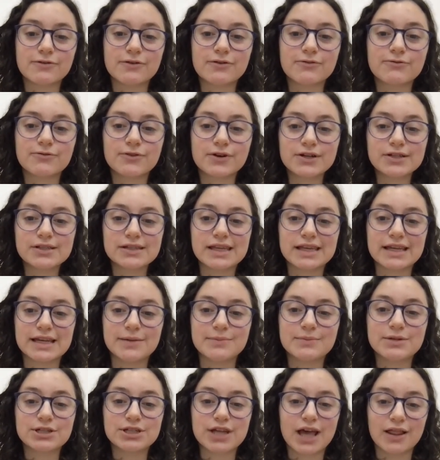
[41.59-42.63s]
for First Lady
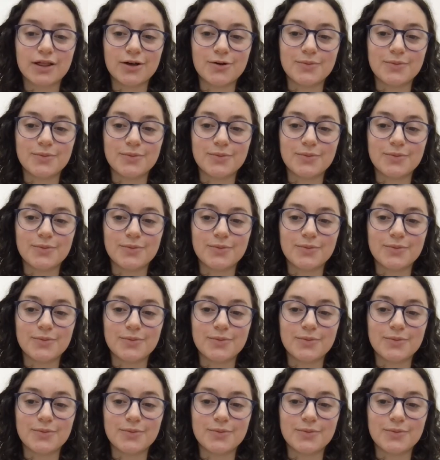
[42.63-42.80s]
Michelle